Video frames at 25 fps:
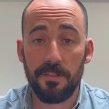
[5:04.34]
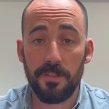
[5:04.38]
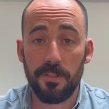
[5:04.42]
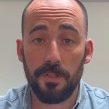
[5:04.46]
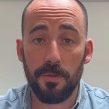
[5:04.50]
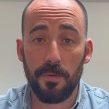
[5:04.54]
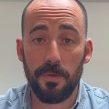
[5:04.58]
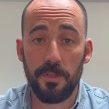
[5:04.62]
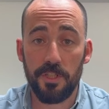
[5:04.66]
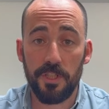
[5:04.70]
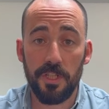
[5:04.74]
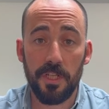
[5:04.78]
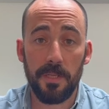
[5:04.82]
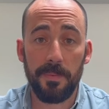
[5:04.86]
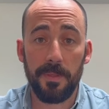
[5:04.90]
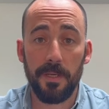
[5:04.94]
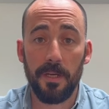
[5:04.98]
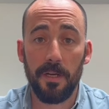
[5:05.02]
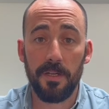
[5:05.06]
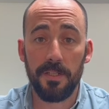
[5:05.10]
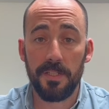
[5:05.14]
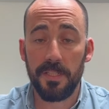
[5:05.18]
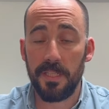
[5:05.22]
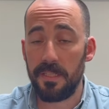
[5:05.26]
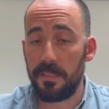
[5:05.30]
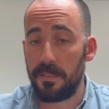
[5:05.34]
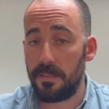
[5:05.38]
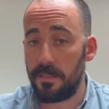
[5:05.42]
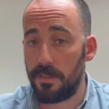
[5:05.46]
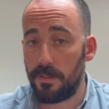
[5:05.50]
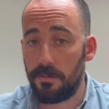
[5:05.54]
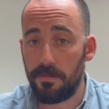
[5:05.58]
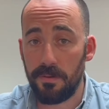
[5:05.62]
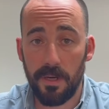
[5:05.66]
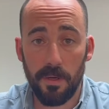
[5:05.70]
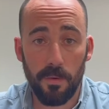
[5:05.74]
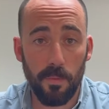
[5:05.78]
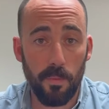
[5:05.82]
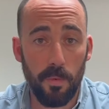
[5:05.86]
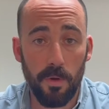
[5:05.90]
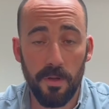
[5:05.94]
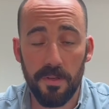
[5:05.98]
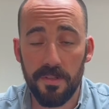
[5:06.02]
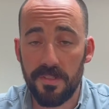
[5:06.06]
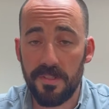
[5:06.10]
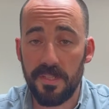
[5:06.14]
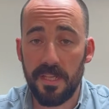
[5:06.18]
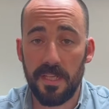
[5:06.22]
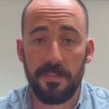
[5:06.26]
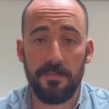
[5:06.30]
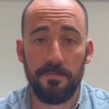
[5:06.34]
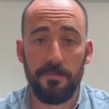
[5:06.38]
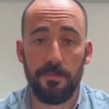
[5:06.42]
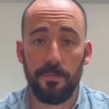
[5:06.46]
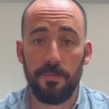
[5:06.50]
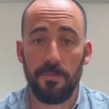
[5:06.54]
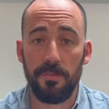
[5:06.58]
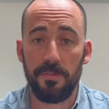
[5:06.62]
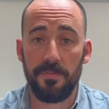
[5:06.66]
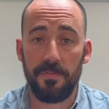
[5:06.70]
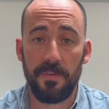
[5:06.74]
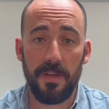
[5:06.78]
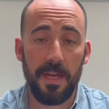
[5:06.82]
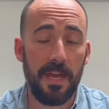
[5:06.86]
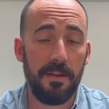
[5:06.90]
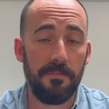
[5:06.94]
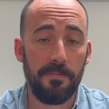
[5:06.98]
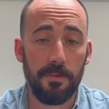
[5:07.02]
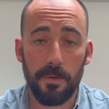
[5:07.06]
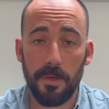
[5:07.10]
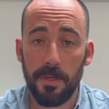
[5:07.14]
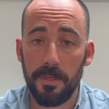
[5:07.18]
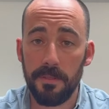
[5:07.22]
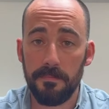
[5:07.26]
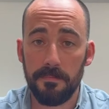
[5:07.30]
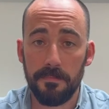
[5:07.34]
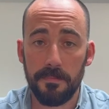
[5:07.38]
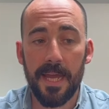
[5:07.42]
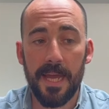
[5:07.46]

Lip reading: do what GDPR did, create one set of rules for everyone.